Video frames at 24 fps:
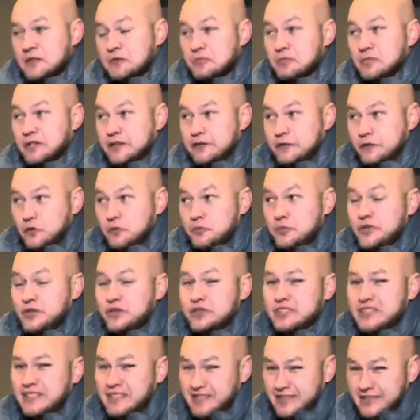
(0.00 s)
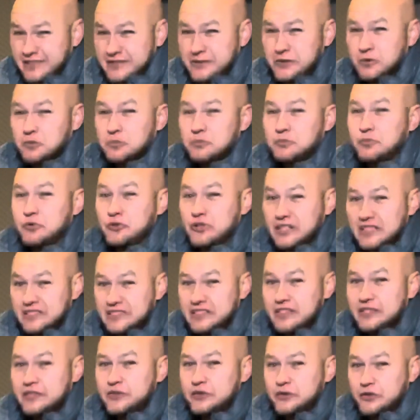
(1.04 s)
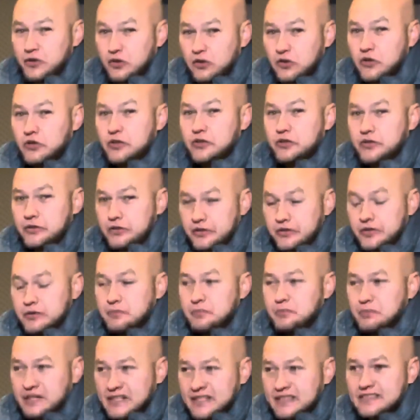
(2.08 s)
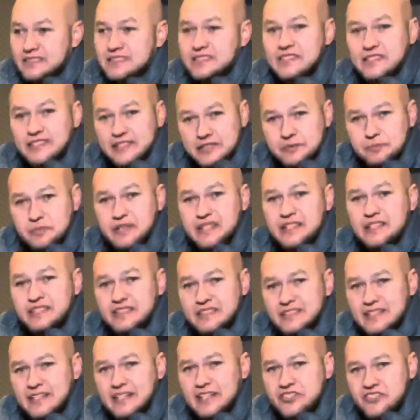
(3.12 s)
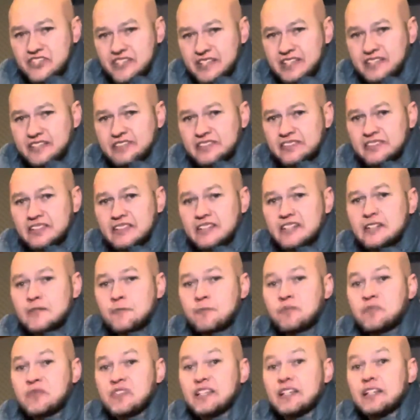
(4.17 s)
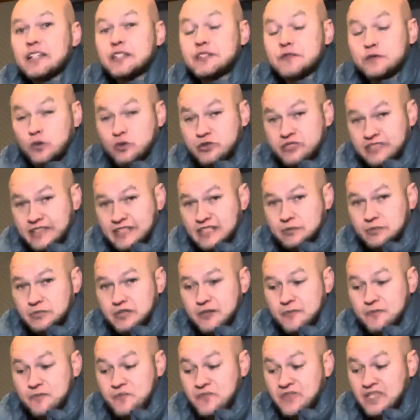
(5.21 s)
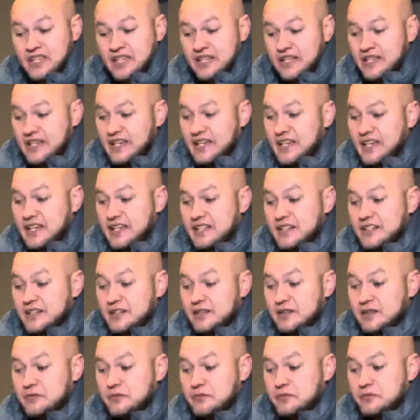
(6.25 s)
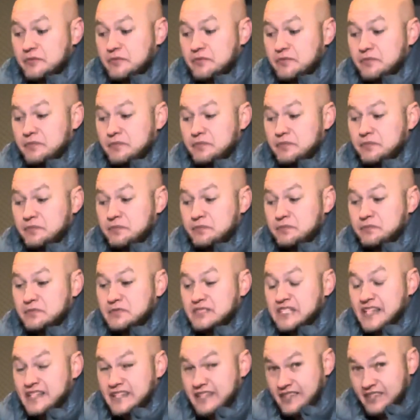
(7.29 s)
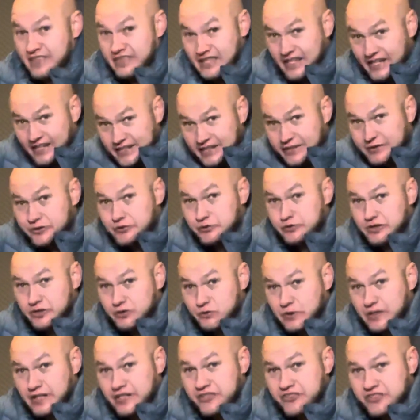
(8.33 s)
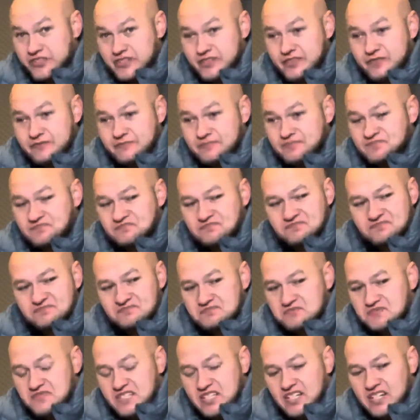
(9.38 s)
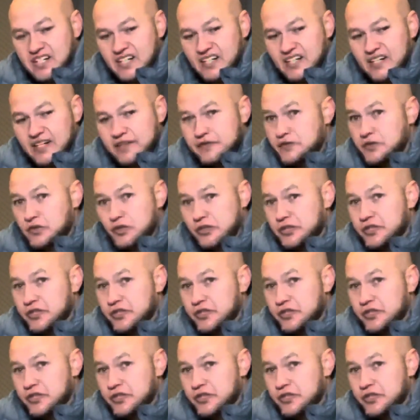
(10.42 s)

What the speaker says: but for music it's still pretty darn good. But this being THX, it's for cinema. And taking that into equation, I've not